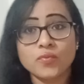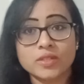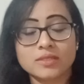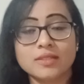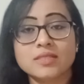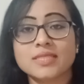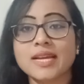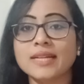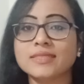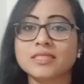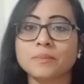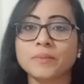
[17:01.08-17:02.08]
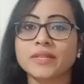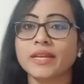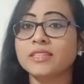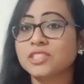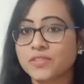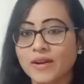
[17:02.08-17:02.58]
this chat gpt
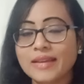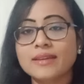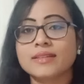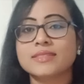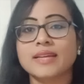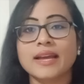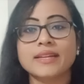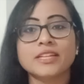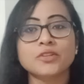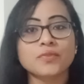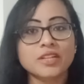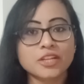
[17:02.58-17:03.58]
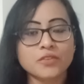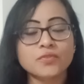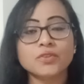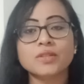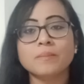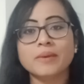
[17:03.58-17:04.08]
and try it, and it will give you
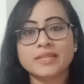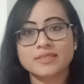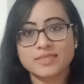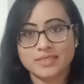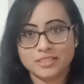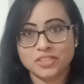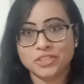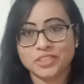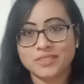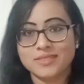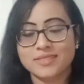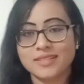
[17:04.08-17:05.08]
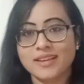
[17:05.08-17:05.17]
the better suggestions.